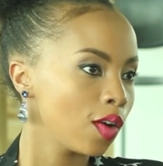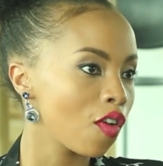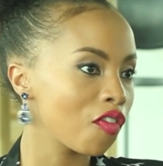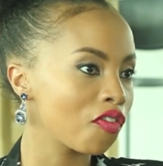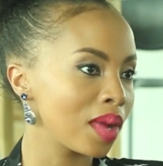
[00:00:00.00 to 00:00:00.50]

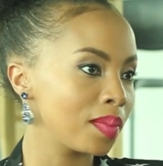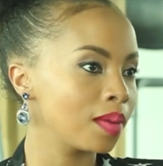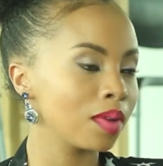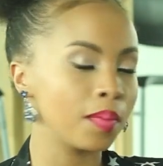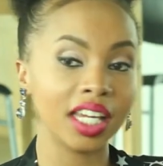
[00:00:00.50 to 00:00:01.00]
of my
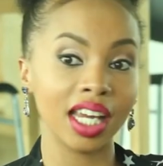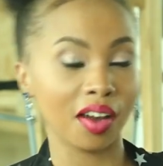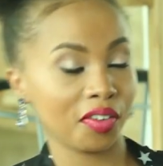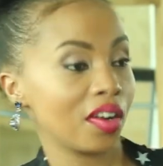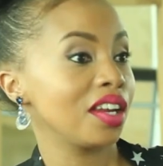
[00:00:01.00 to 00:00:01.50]
baby making
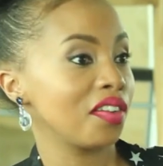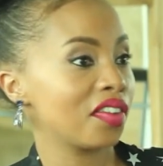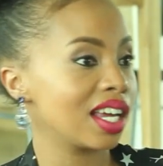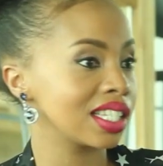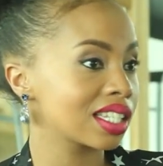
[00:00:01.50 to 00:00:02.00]
a funny
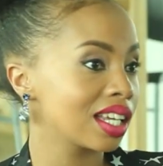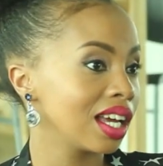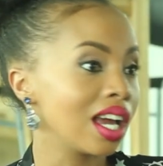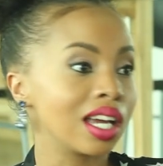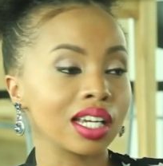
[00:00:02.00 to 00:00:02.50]
face.
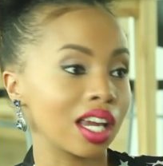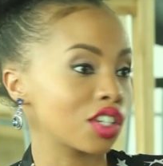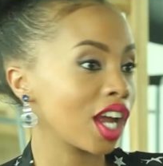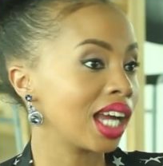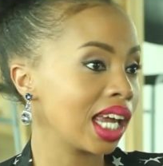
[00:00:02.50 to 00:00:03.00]
Mm-hmm.
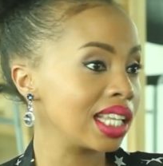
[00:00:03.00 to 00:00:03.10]
Kesho yake